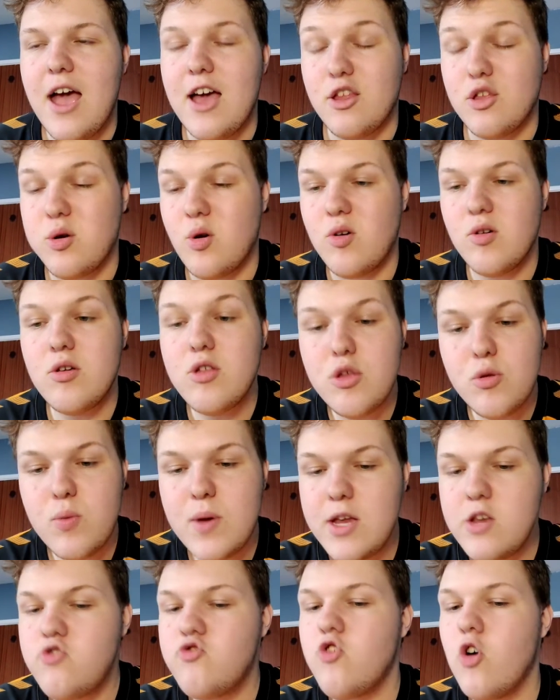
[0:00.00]
As long as
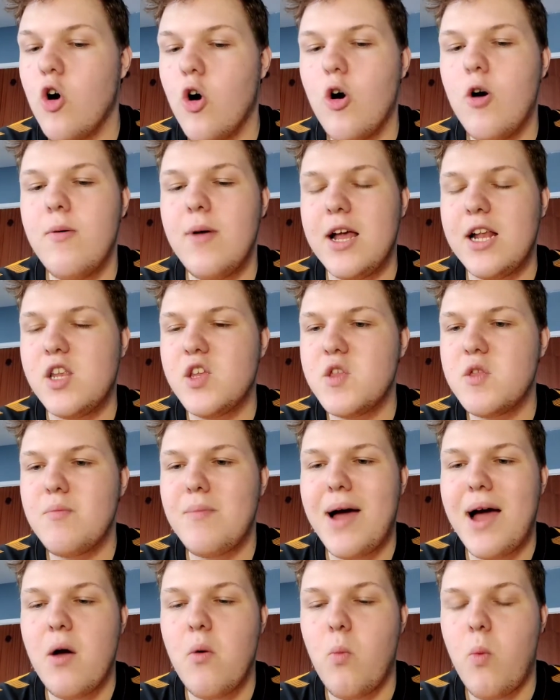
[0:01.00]
we draw, it doesn't
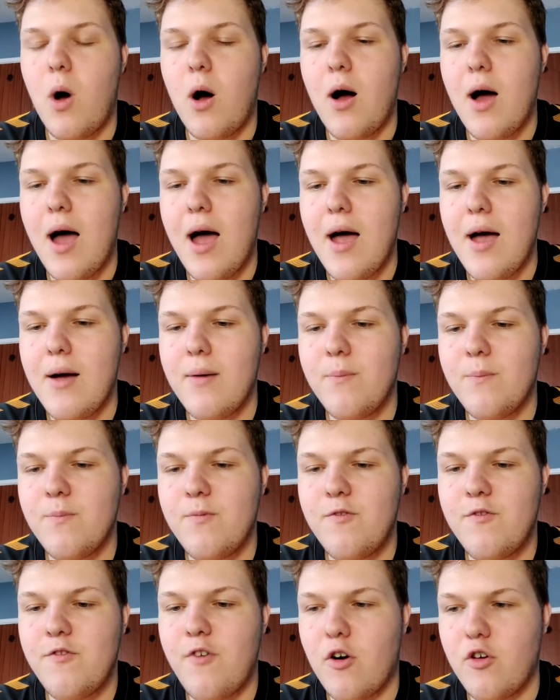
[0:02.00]
matter what
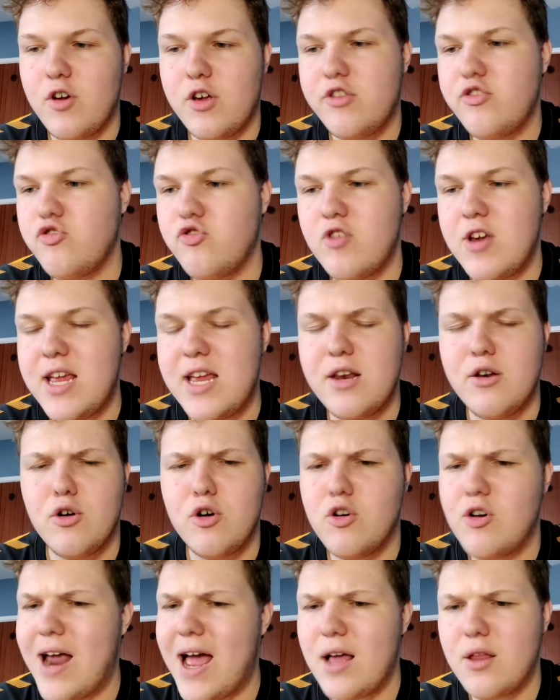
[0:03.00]
Forest Green
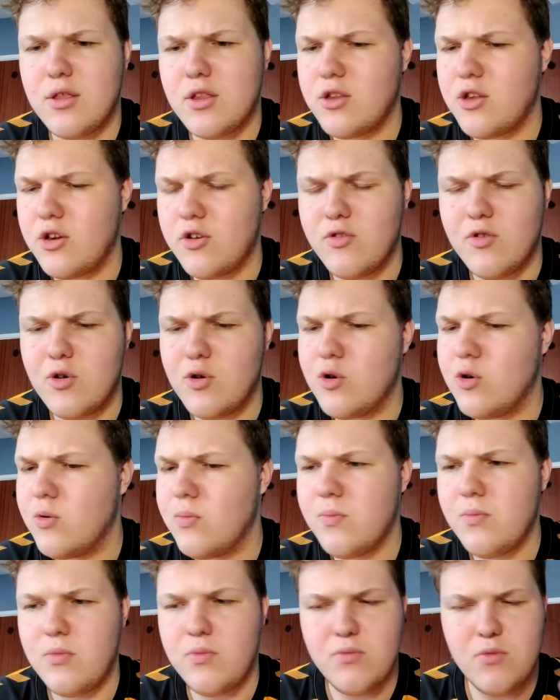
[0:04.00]
or Exeter
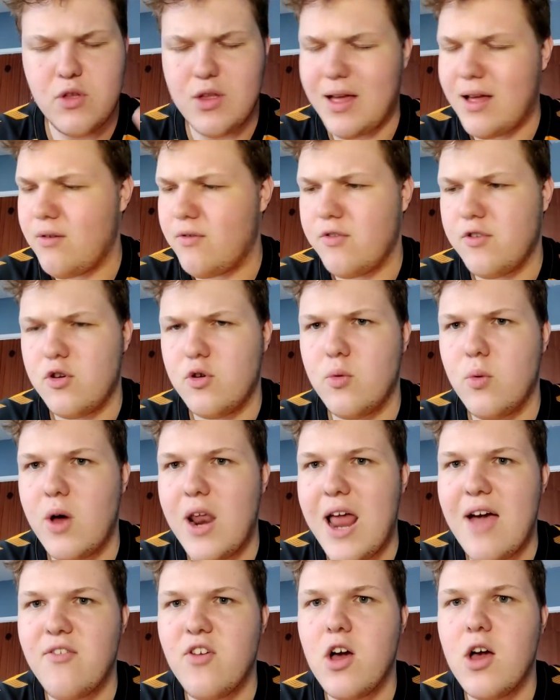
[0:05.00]
or Salford or
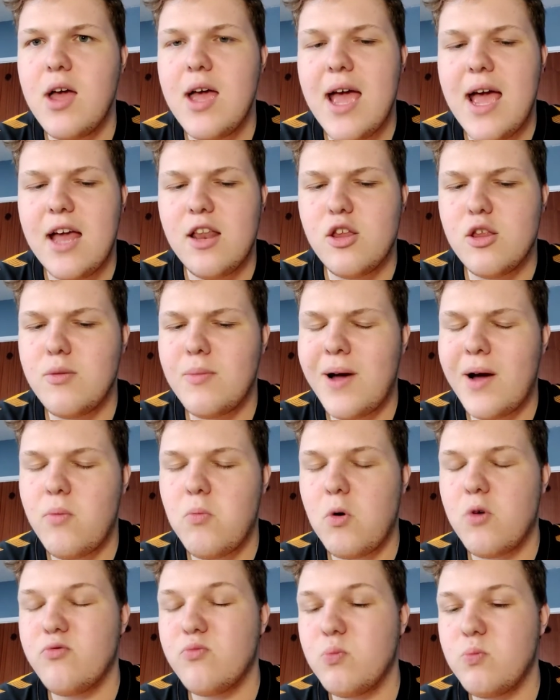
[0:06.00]
whatever, it doesn't matter
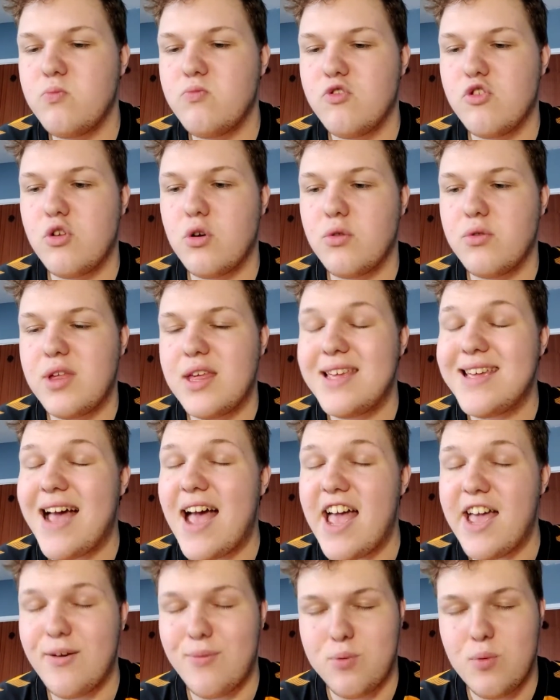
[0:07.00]
what results they
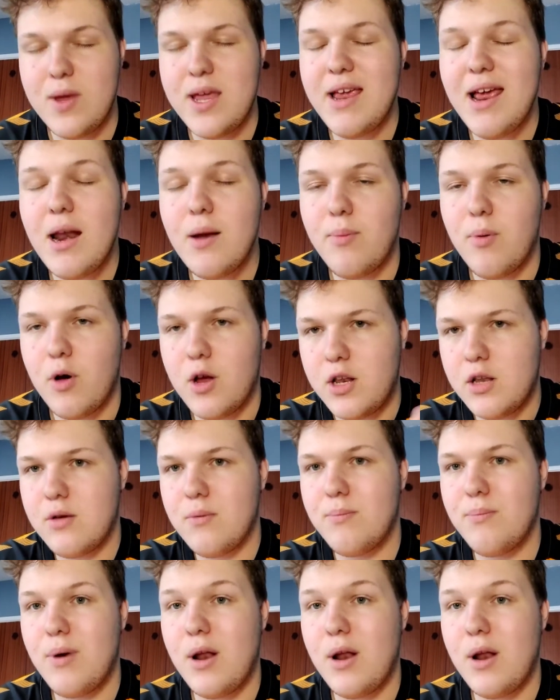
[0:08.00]
get. If we get a point,